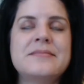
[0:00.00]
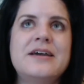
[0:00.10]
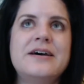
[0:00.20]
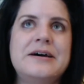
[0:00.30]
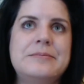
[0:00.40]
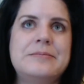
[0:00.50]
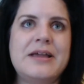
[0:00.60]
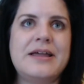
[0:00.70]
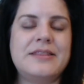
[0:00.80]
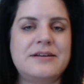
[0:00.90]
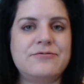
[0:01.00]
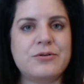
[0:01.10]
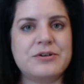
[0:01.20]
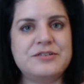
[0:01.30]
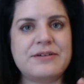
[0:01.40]
And then, of
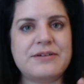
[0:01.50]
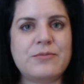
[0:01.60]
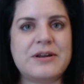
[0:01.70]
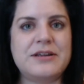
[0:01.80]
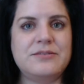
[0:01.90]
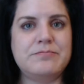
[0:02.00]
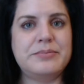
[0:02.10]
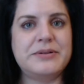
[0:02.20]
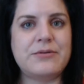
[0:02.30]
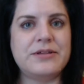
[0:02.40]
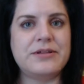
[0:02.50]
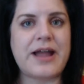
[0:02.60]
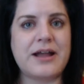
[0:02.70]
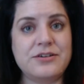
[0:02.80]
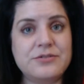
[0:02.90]
course, you never want to play with your
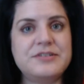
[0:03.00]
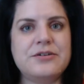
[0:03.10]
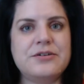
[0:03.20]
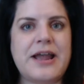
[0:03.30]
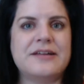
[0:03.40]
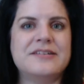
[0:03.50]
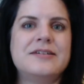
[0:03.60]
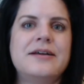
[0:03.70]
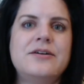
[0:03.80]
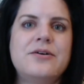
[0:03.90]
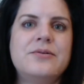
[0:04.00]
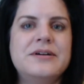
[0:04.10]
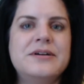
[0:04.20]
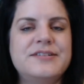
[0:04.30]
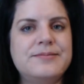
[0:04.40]
cat using your hands. And I know
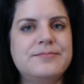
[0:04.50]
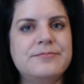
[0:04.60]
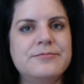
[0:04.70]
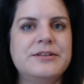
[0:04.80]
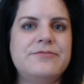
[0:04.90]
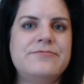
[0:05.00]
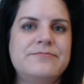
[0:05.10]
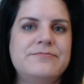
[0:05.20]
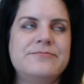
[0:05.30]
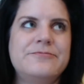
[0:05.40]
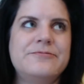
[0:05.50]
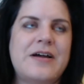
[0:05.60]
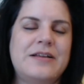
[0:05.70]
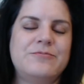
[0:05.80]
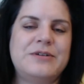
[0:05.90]
it's really
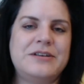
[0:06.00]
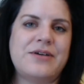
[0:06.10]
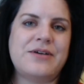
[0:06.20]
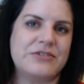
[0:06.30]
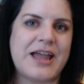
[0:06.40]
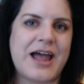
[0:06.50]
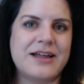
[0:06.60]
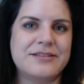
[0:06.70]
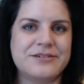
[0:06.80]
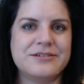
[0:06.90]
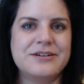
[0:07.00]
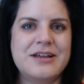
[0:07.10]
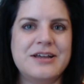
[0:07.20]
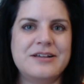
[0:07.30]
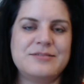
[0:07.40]
fun when you have a cat and they're
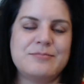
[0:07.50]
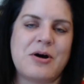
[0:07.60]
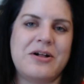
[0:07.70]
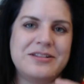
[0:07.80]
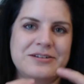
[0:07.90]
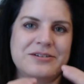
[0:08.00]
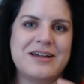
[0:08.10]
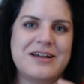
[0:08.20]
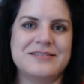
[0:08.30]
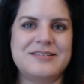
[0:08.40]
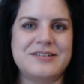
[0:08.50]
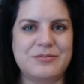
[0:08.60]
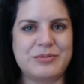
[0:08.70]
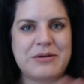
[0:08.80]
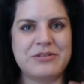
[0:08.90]
small little kittens and you
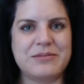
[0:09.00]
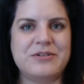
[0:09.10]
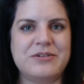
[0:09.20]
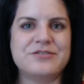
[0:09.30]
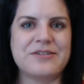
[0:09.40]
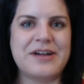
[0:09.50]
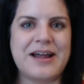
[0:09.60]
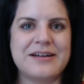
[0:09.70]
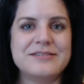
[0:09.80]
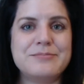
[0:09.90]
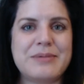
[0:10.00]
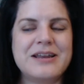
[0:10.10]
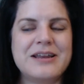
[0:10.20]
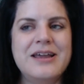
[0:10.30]
play with them using their hands, but